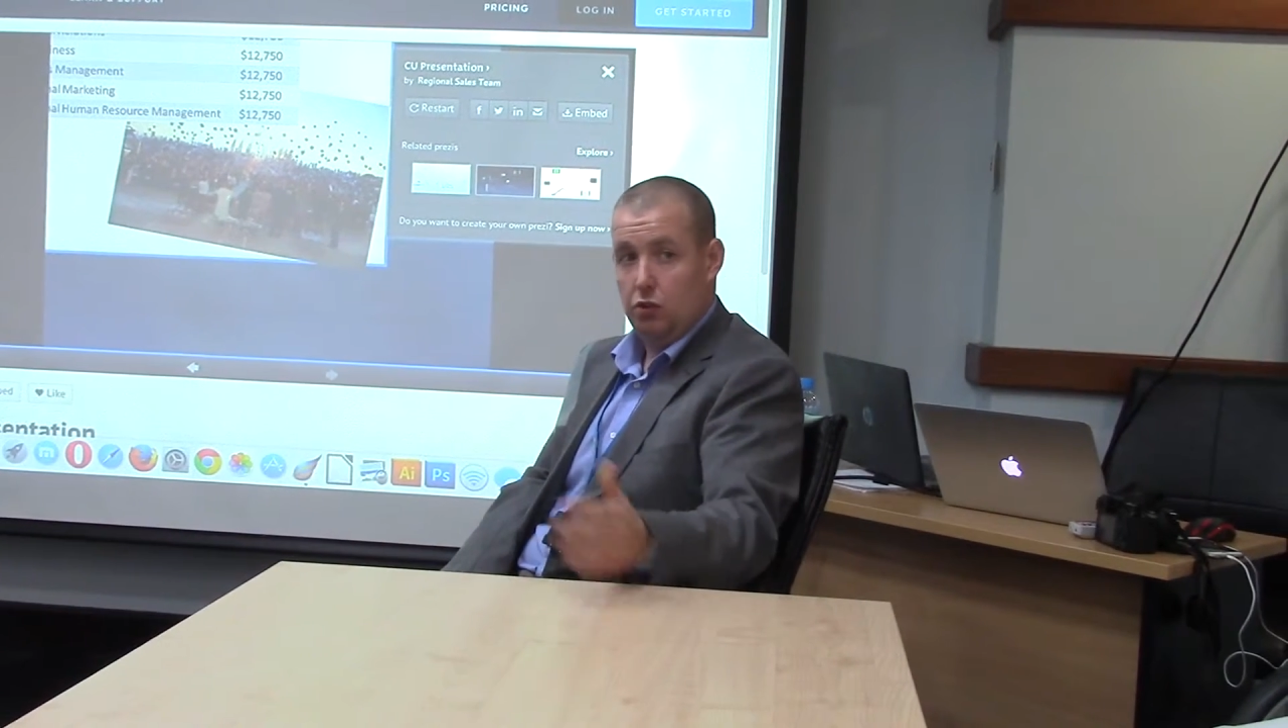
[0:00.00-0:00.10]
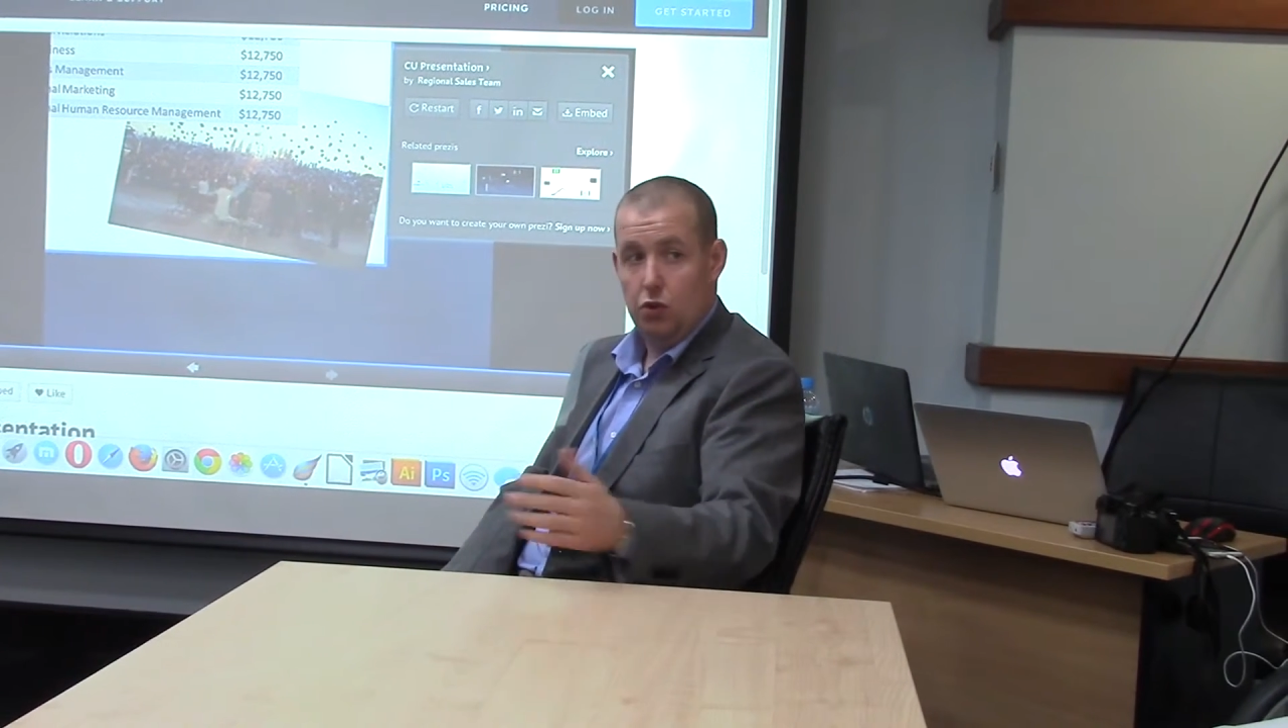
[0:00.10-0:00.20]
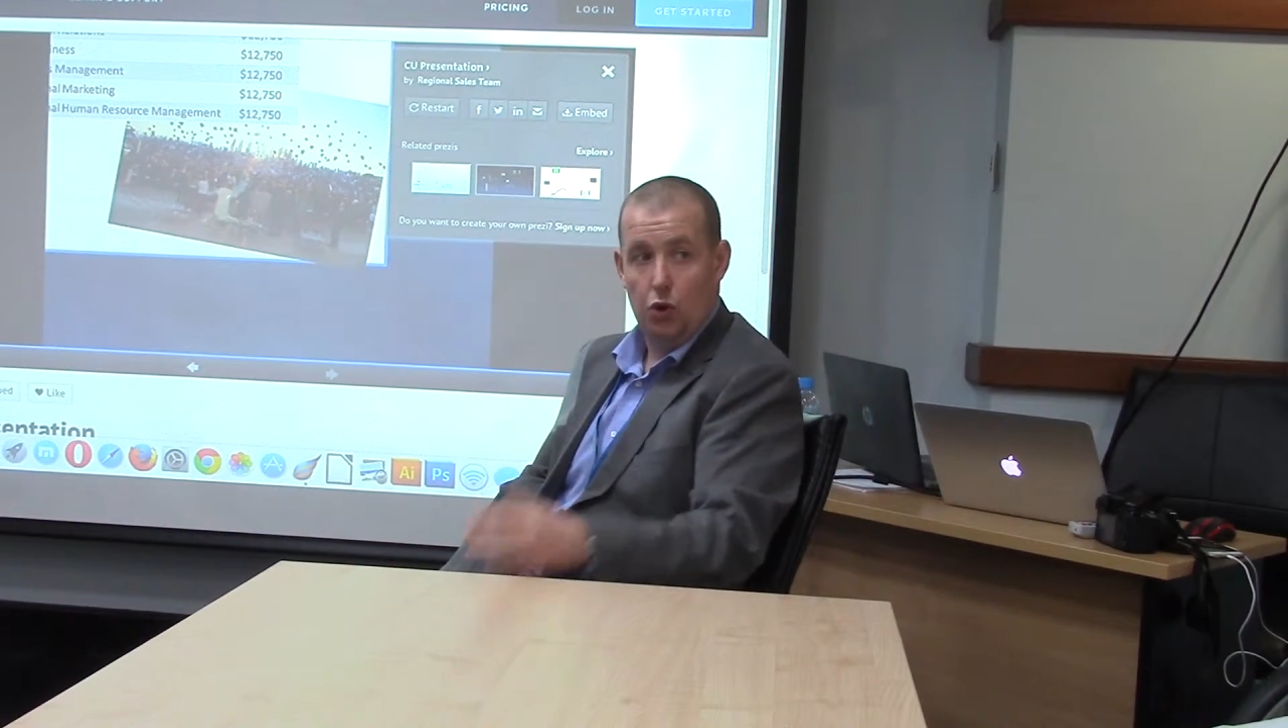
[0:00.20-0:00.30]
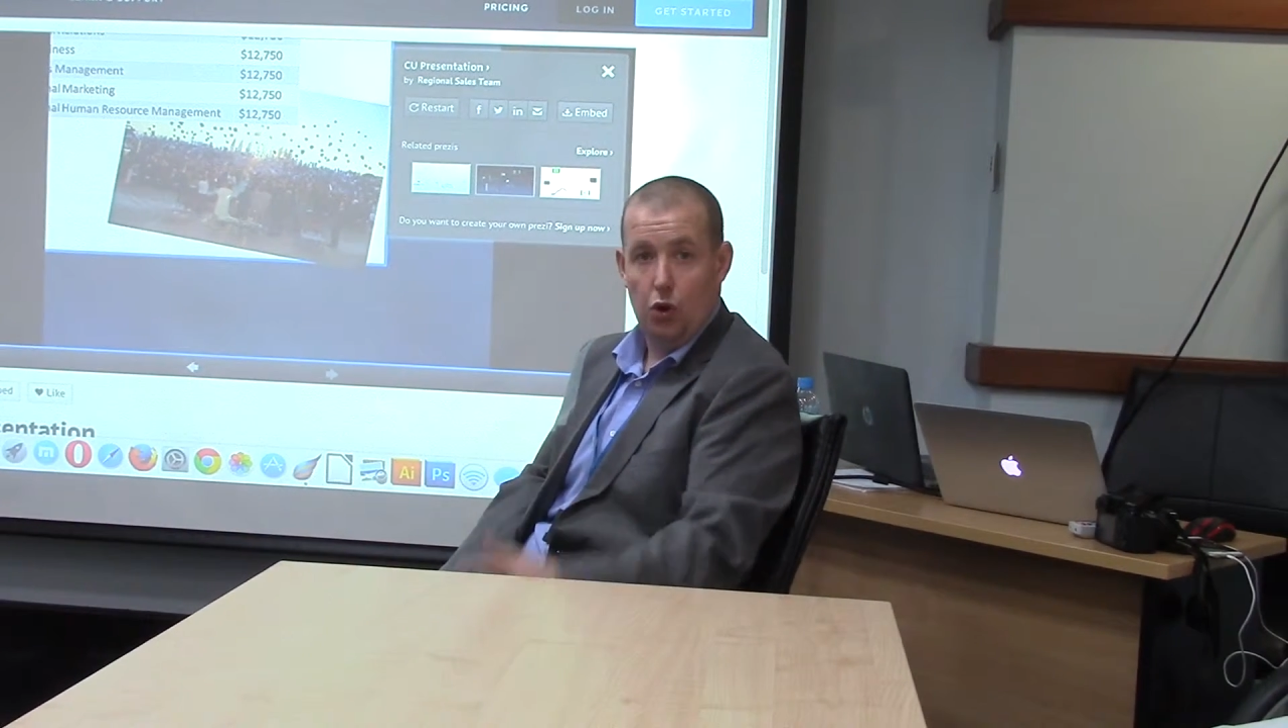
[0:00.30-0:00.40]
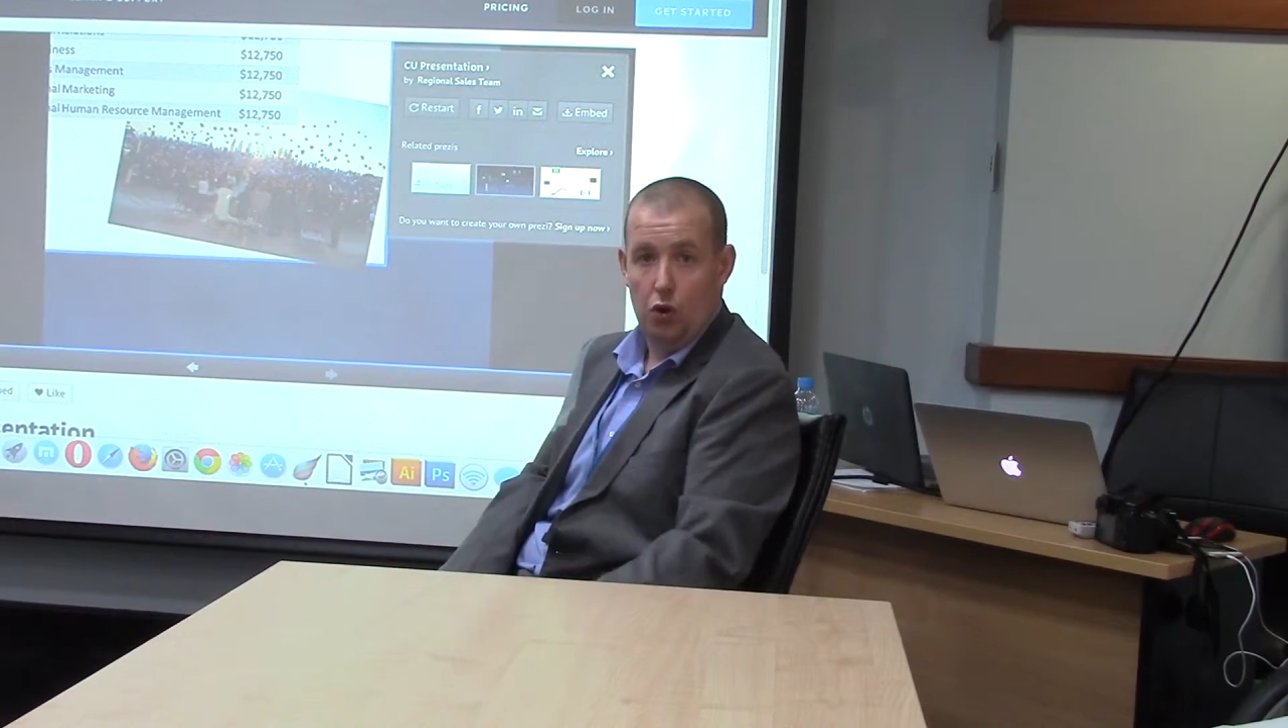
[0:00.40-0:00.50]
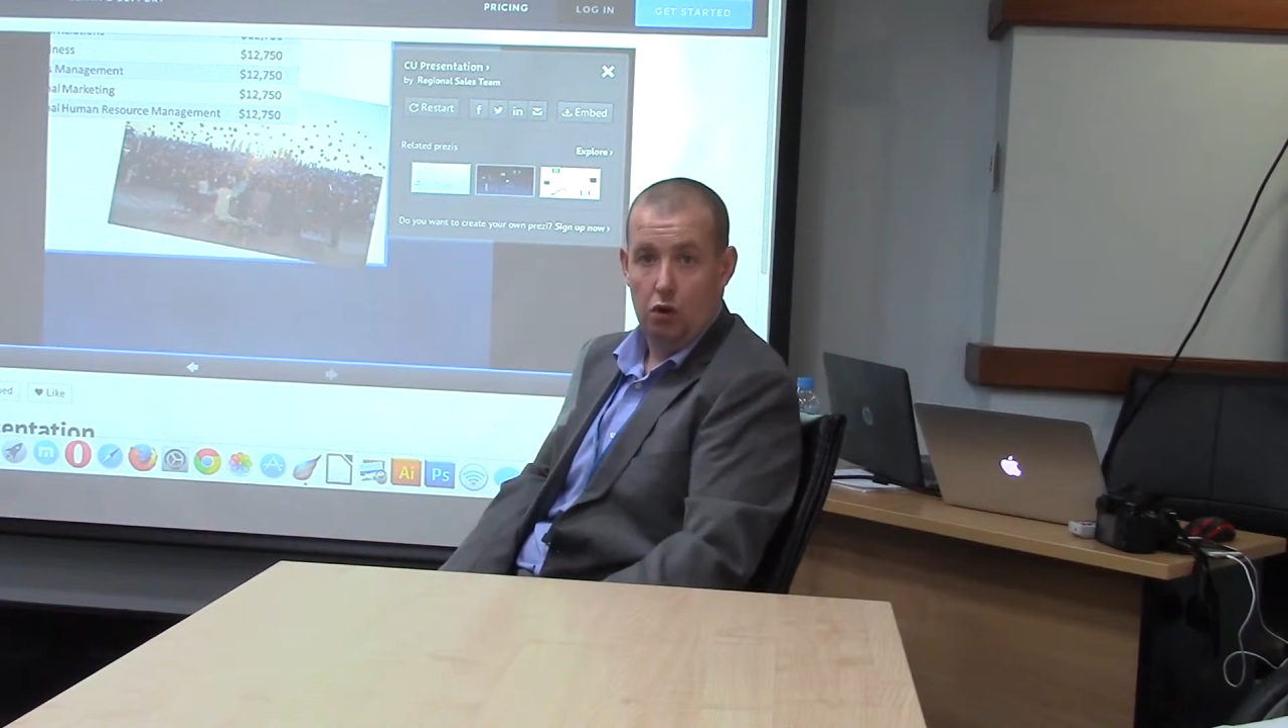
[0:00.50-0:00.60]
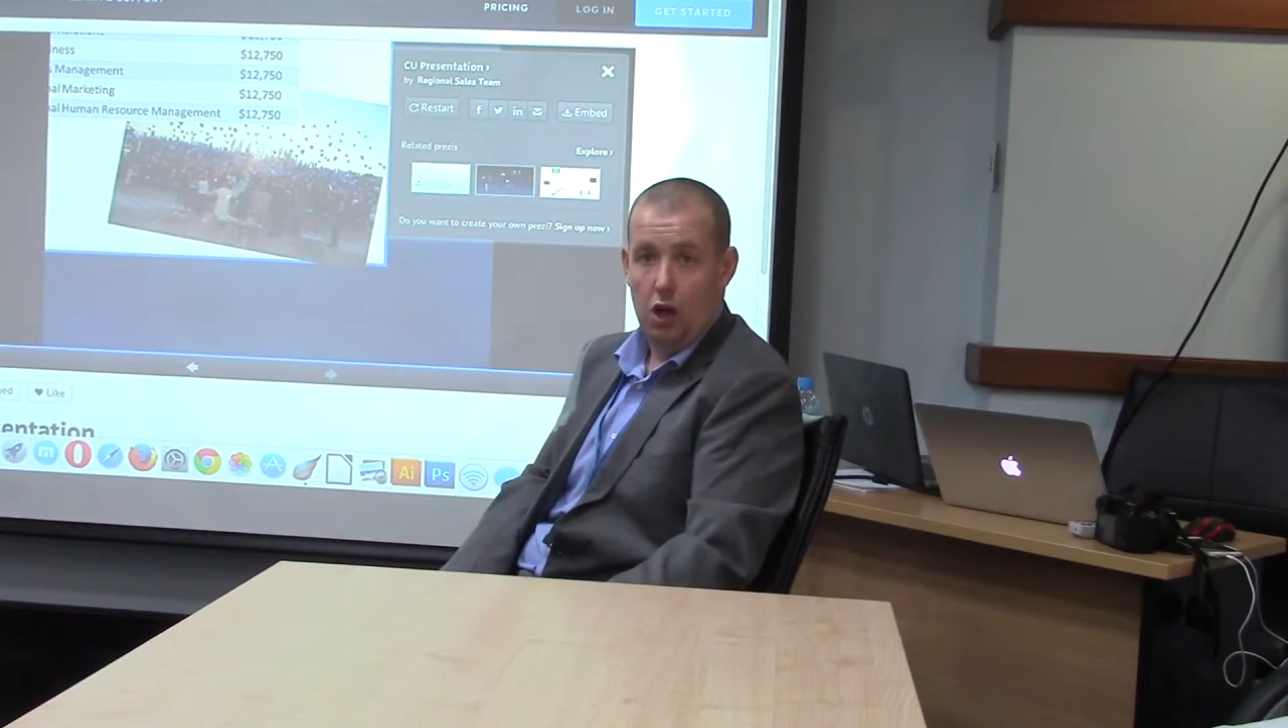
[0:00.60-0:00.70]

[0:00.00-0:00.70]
your